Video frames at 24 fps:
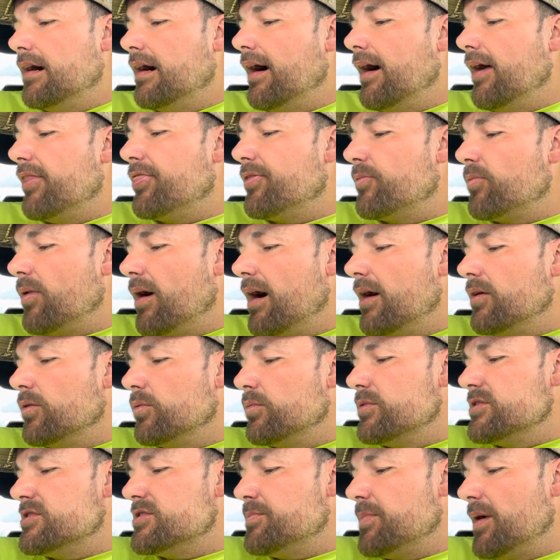throttle
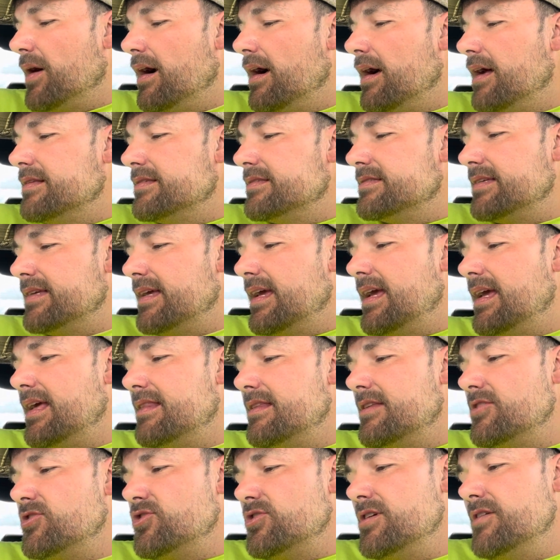response
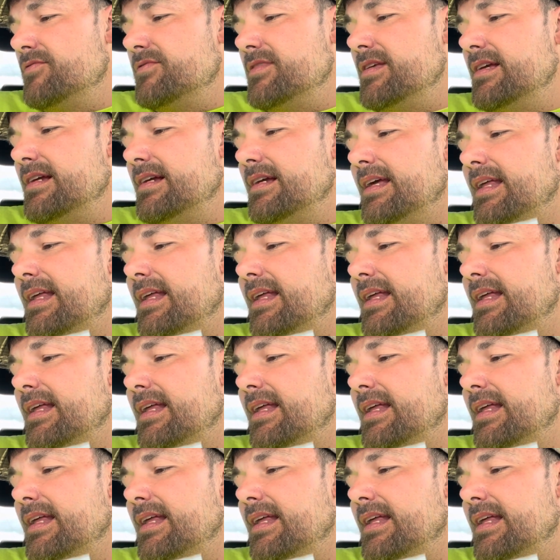and the shifting